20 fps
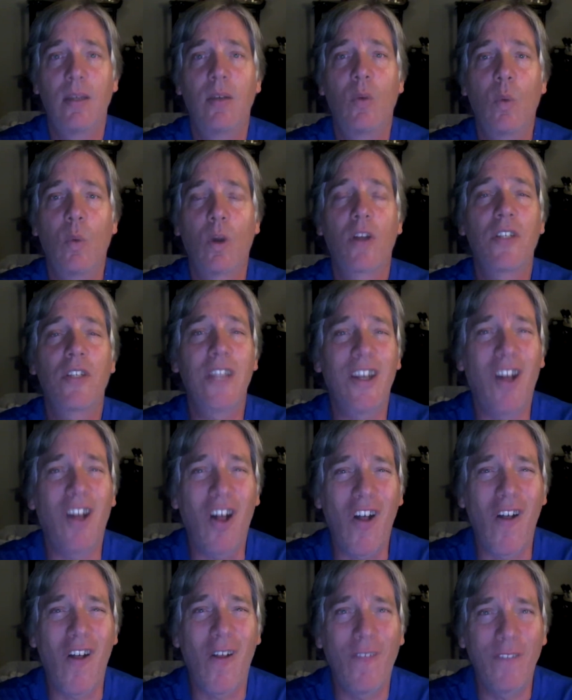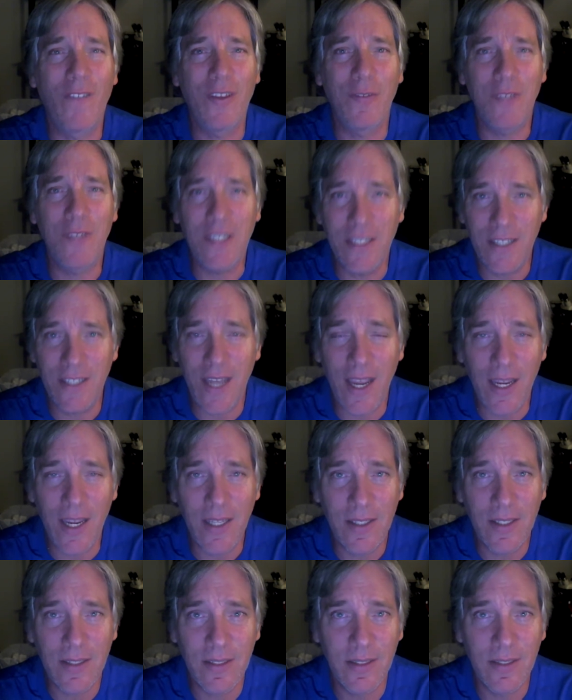worked in all 50
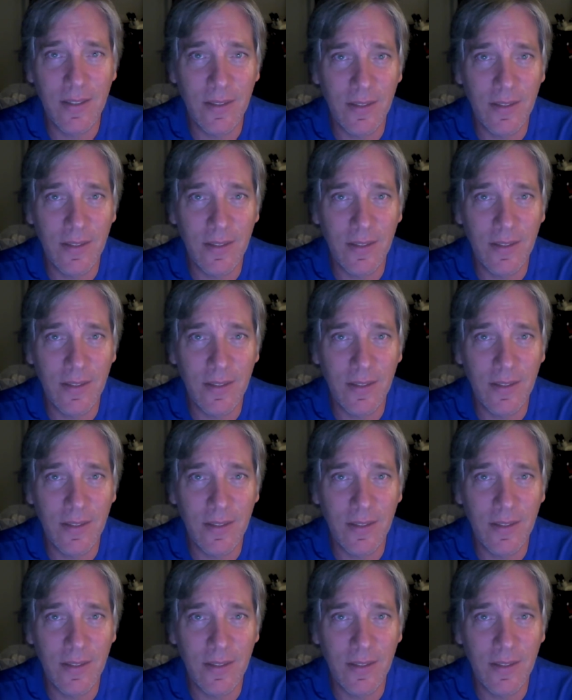states.